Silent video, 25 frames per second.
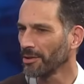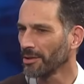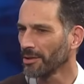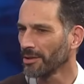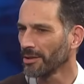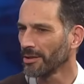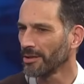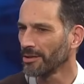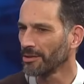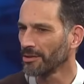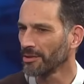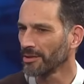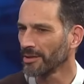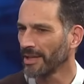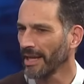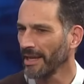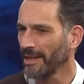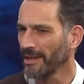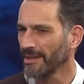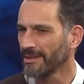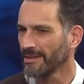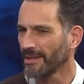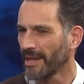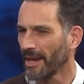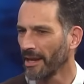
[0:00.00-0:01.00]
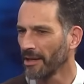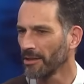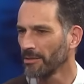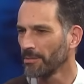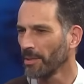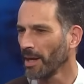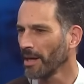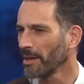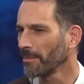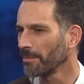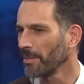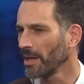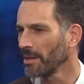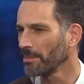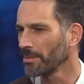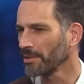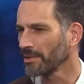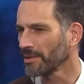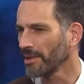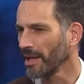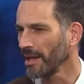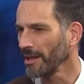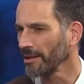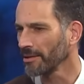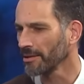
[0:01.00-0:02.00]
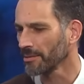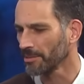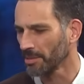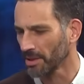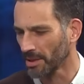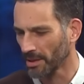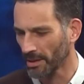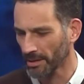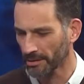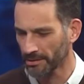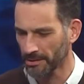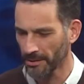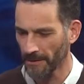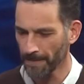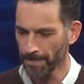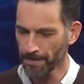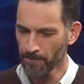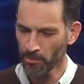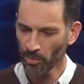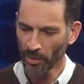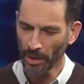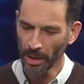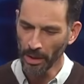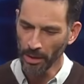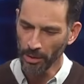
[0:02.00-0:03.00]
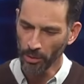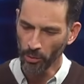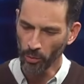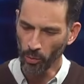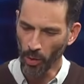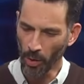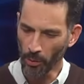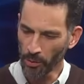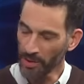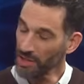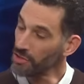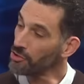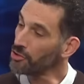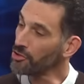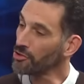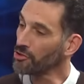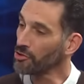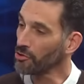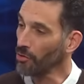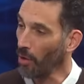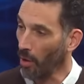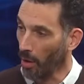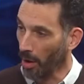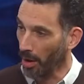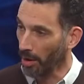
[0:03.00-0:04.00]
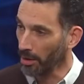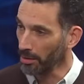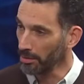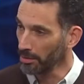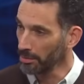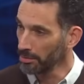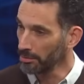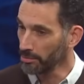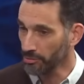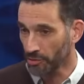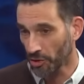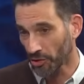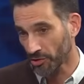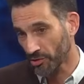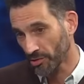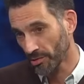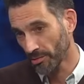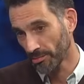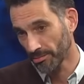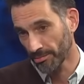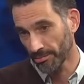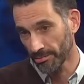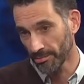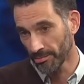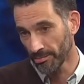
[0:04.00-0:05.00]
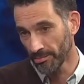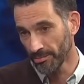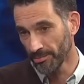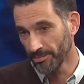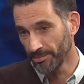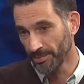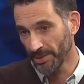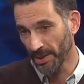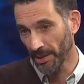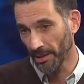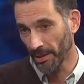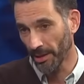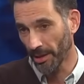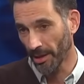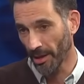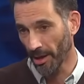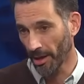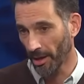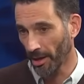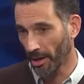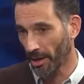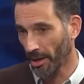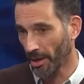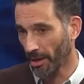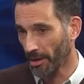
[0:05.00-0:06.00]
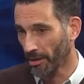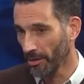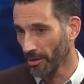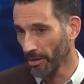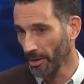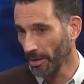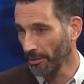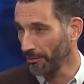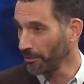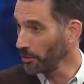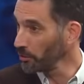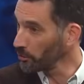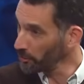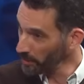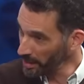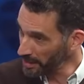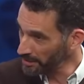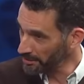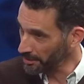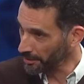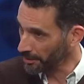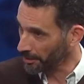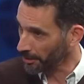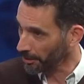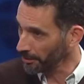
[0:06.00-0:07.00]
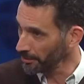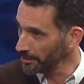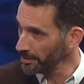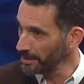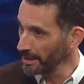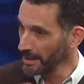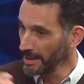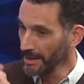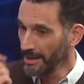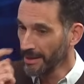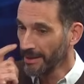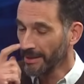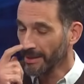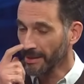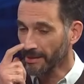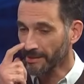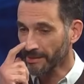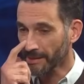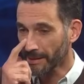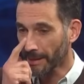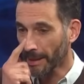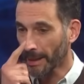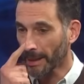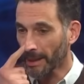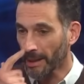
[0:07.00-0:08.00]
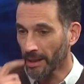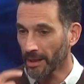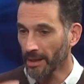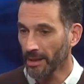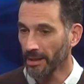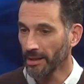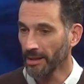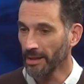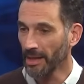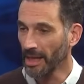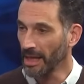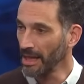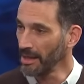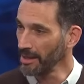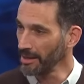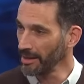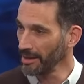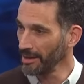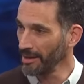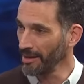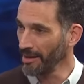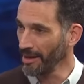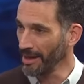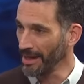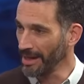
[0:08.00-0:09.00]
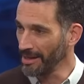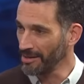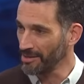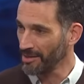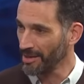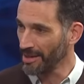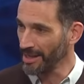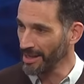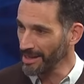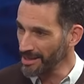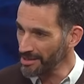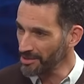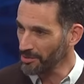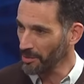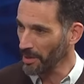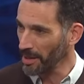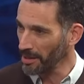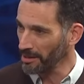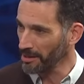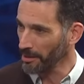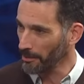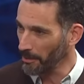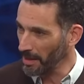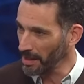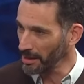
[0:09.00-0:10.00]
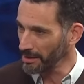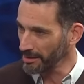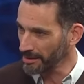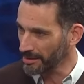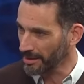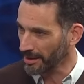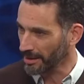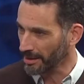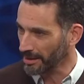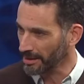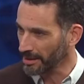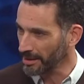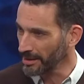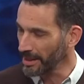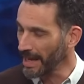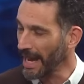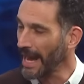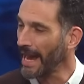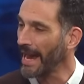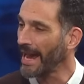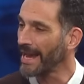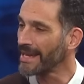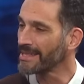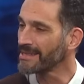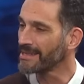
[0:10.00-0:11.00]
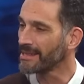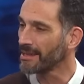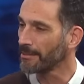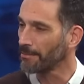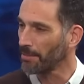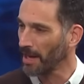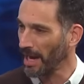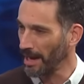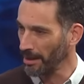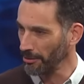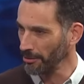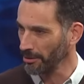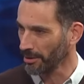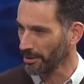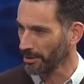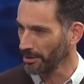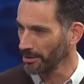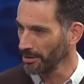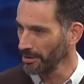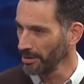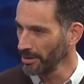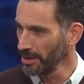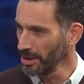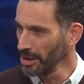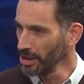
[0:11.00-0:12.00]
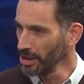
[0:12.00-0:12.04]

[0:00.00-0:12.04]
you're getting scared by a paper tiger, because what we just saw a few weeks ago is that the Israeli military has the power